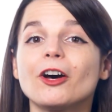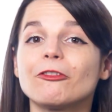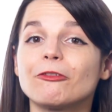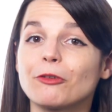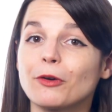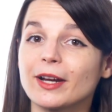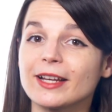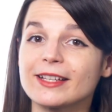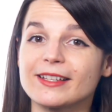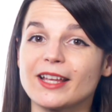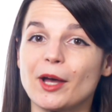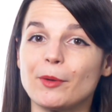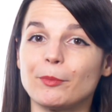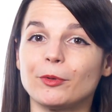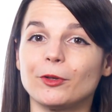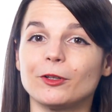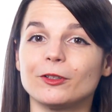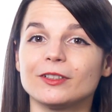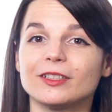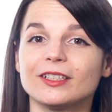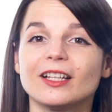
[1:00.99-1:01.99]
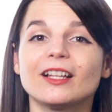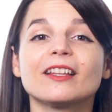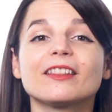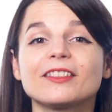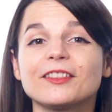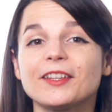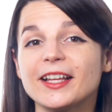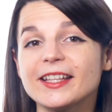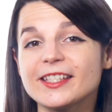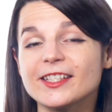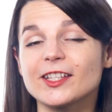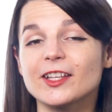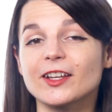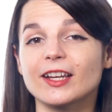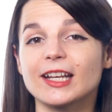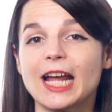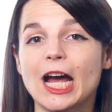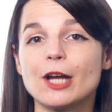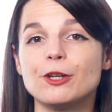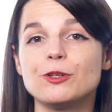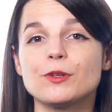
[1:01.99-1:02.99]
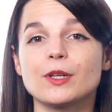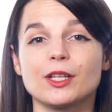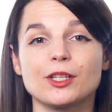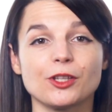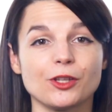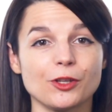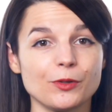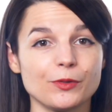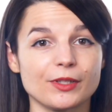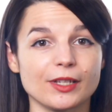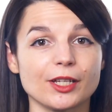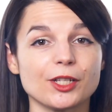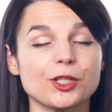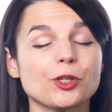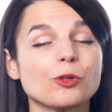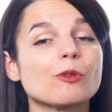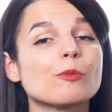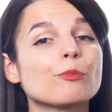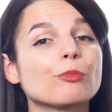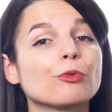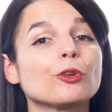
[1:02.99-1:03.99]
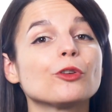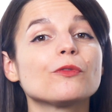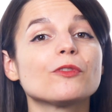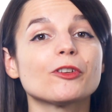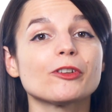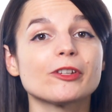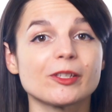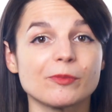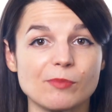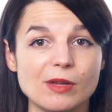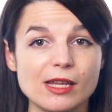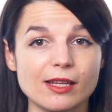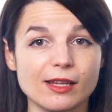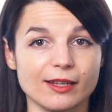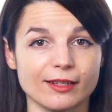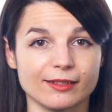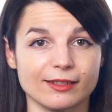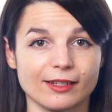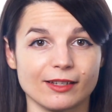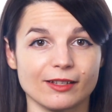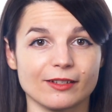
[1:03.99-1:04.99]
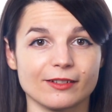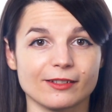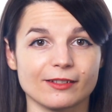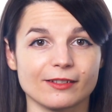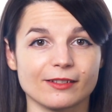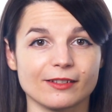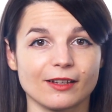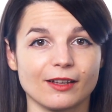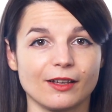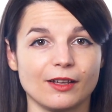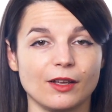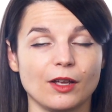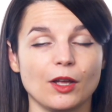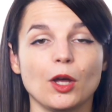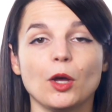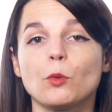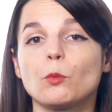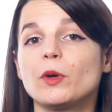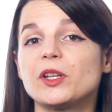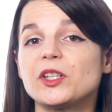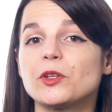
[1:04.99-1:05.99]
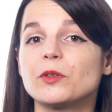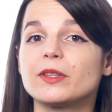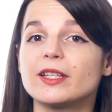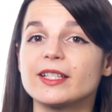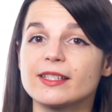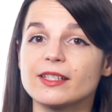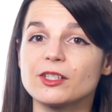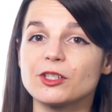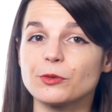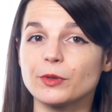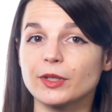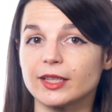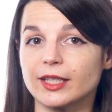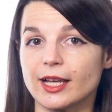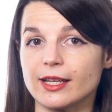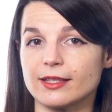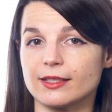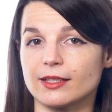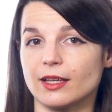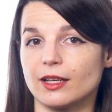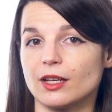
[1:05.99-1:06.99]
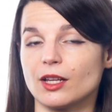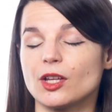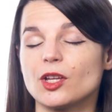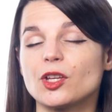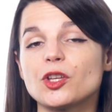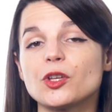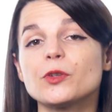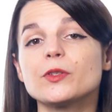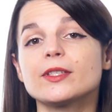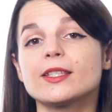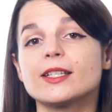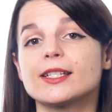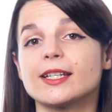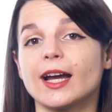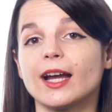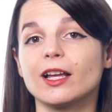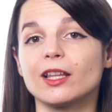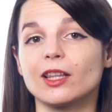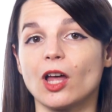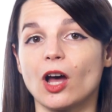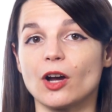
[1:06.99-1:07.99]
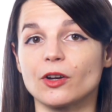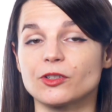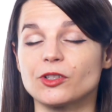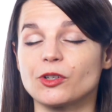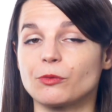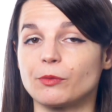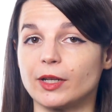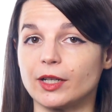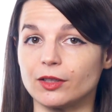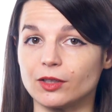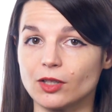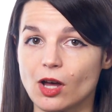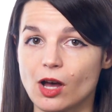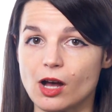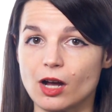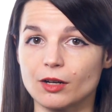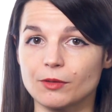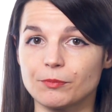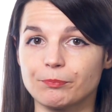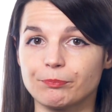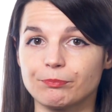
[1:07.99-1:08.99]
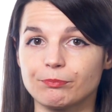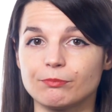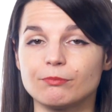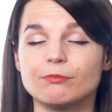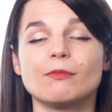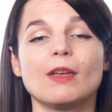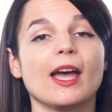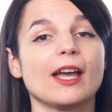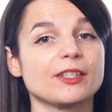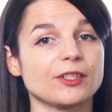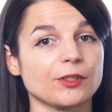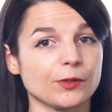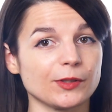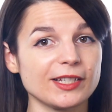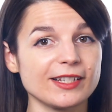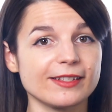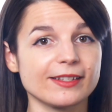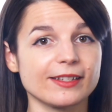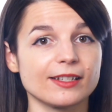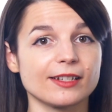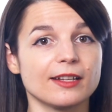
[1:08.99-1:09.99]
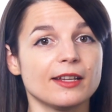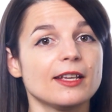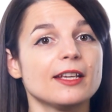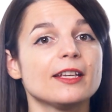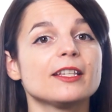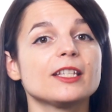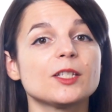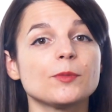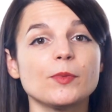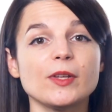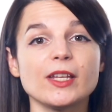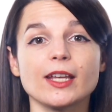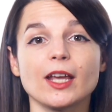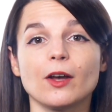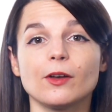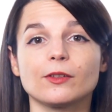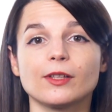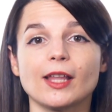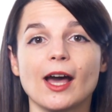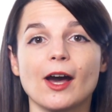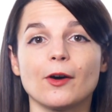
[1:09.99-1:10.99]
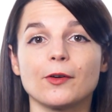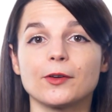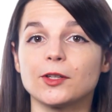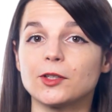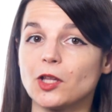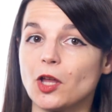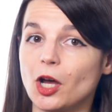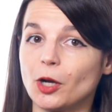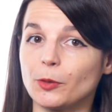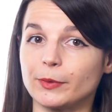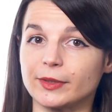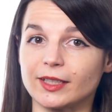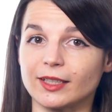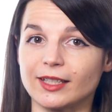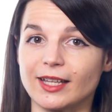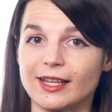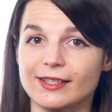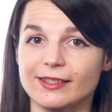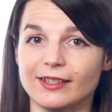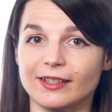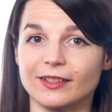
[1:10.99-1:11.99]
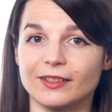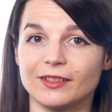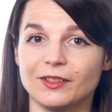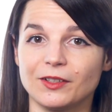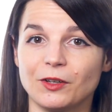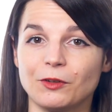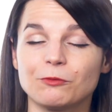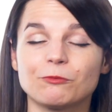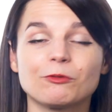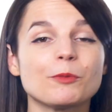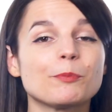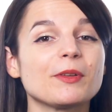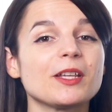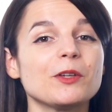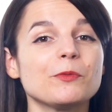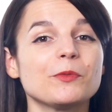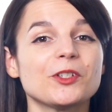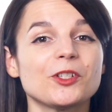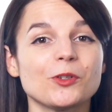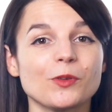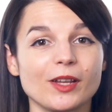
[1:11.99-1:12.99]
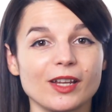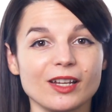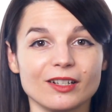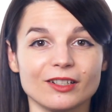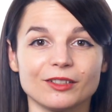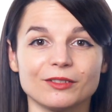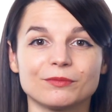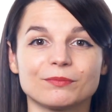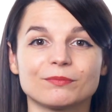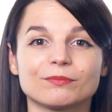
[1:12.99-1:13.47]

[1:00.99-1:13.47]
For example, let's look at how you can use it to improve your speaking skills. When you listen to a lesson, use the dialogue to read along. As you listen, speak out loud along with the lesson. Repeat what you hear.